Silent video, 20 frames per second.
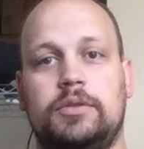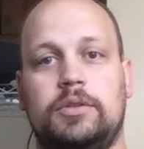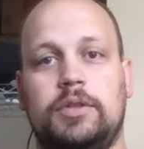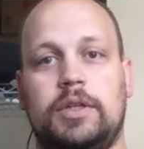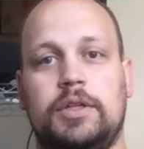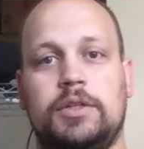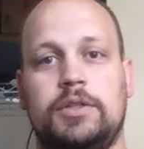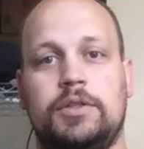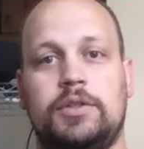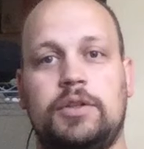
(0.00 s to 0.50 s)

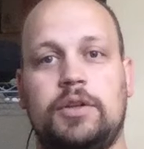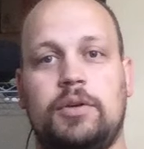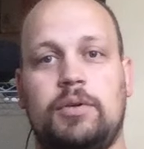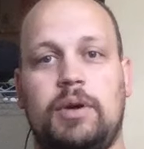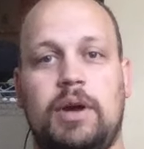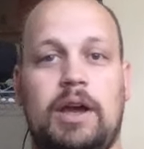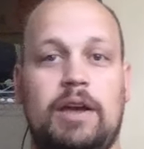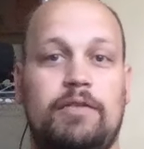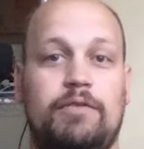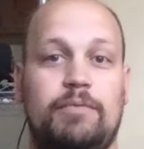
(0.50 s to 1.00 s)
And so
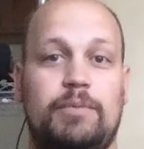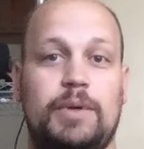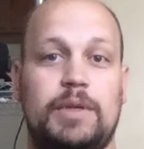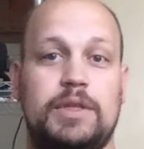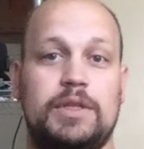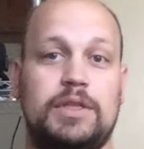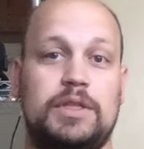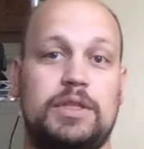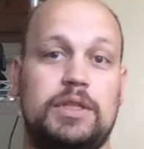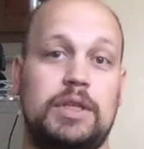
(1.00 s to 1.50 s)
I've
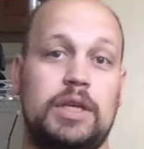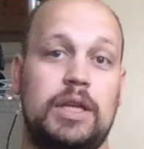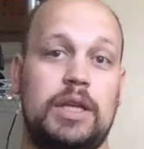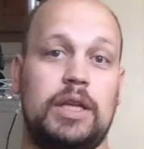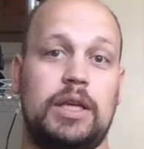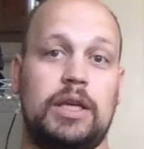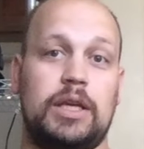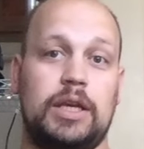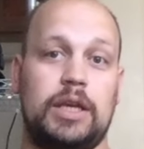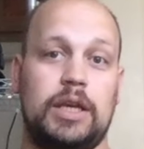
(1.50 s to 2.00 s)
been
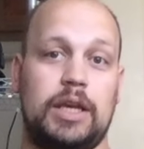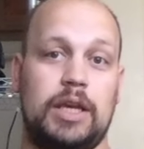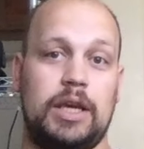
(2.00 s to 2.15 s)
sitting